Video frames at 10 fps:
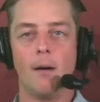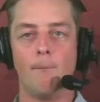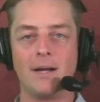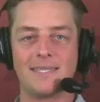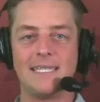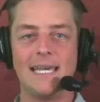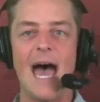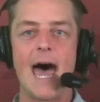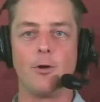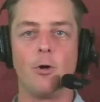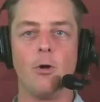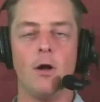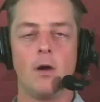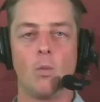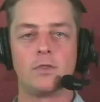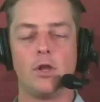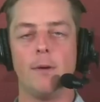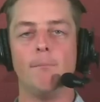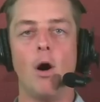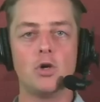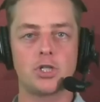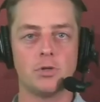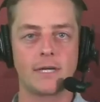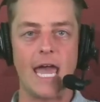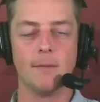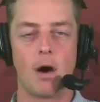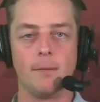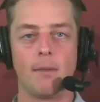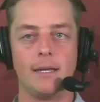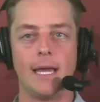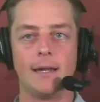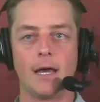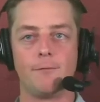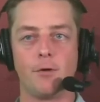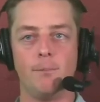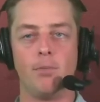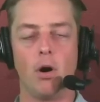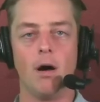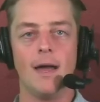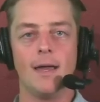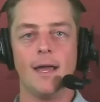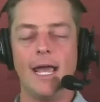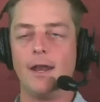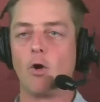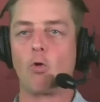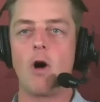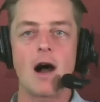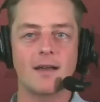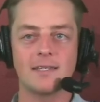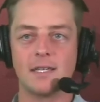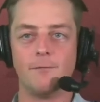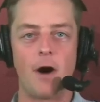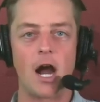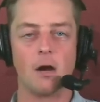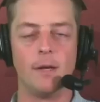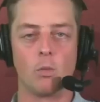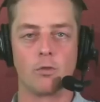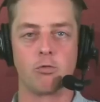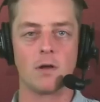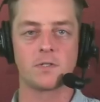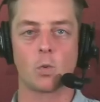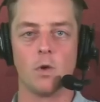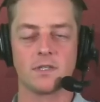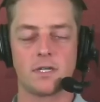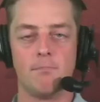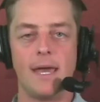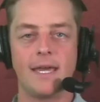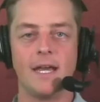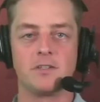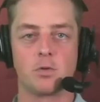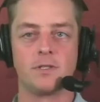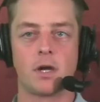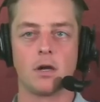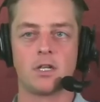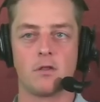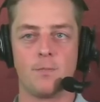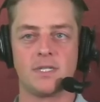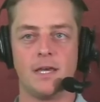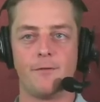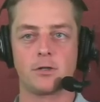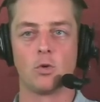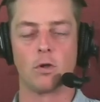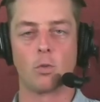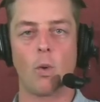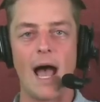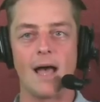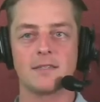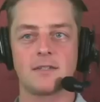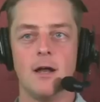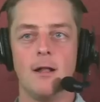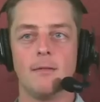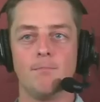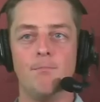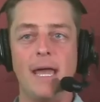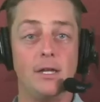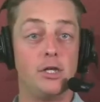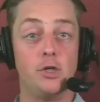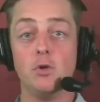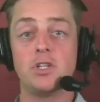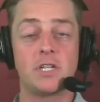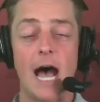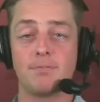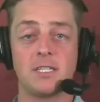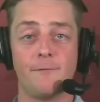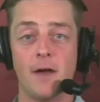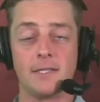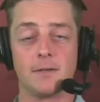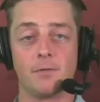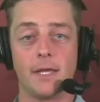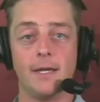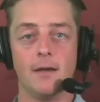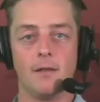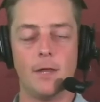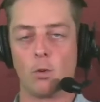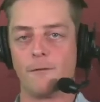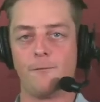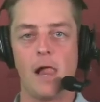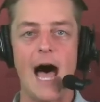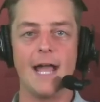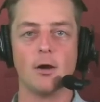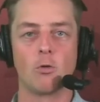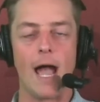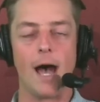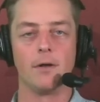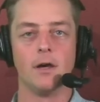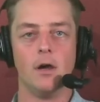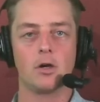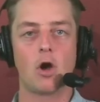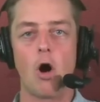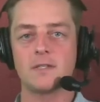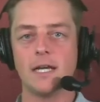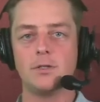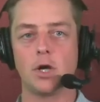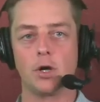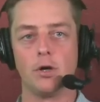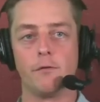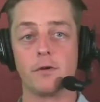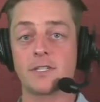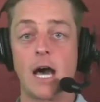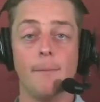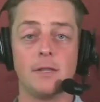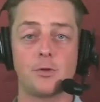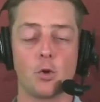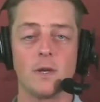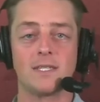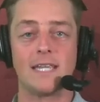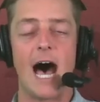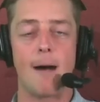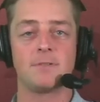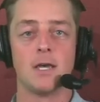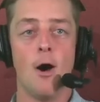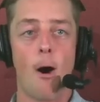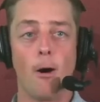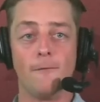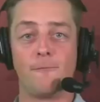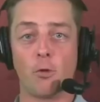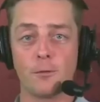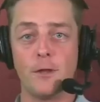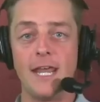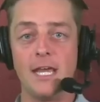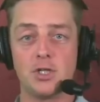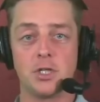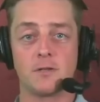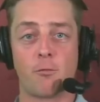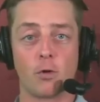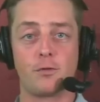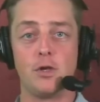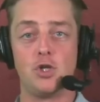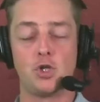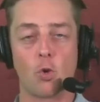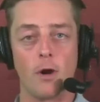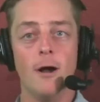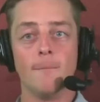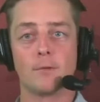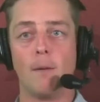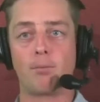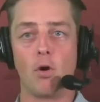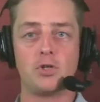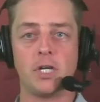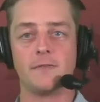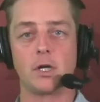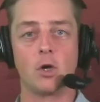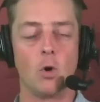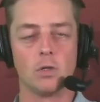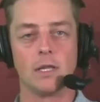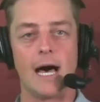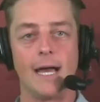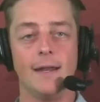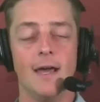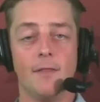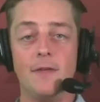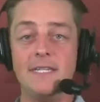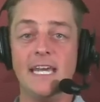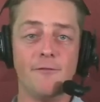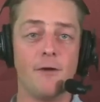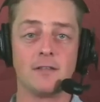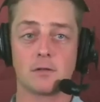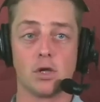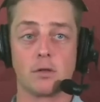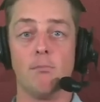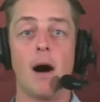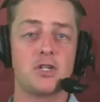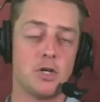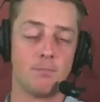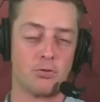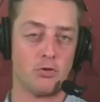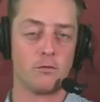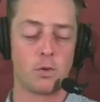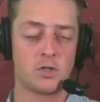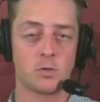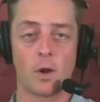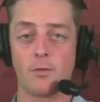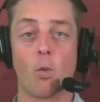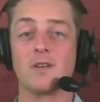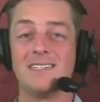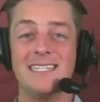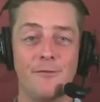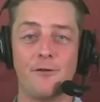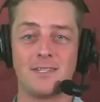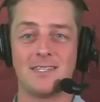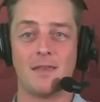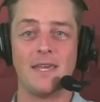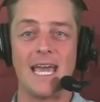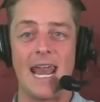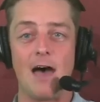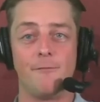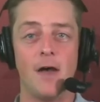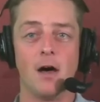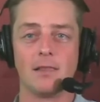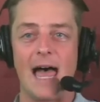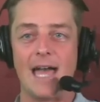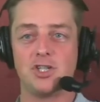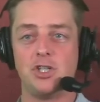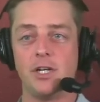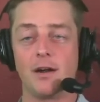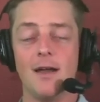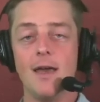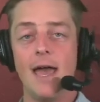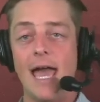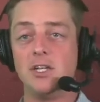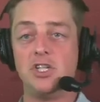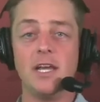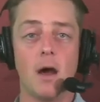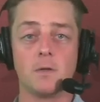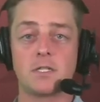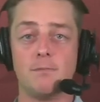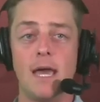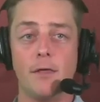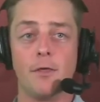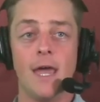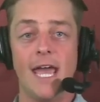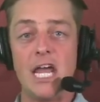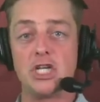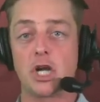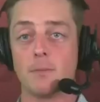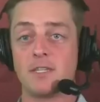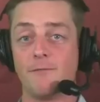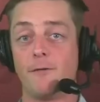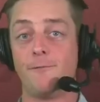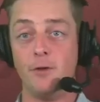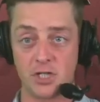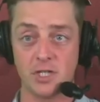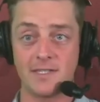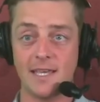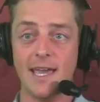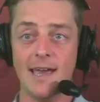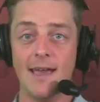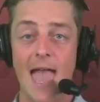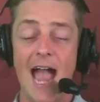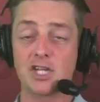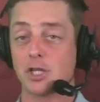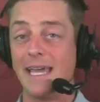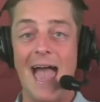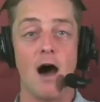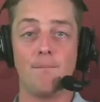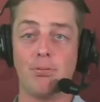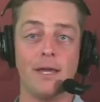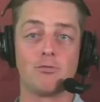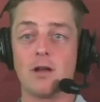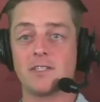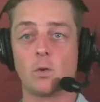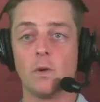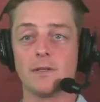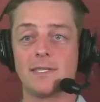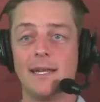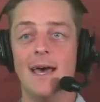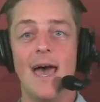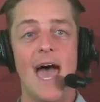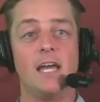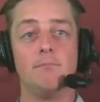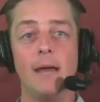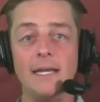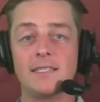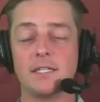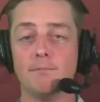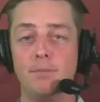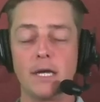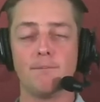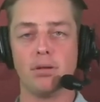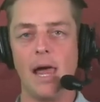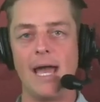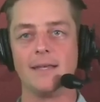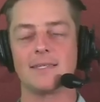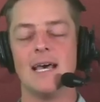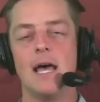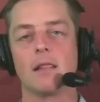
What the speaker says: But Seattle, with an emotional game on Monday Night Football, in a raucous environment with Russell Wilson making his return to the Pacific Northwest, made huge stops defensively. They were flying around, causing turnovers, coming through with stops on fourth and inches, fourth and short, approaching the goal line. The defense looked much improved, which was one of the worst defenses in the NFL last year. And Geno Smith, in terms of efficiency, actually outplayed Russell Wilson and made some big plays.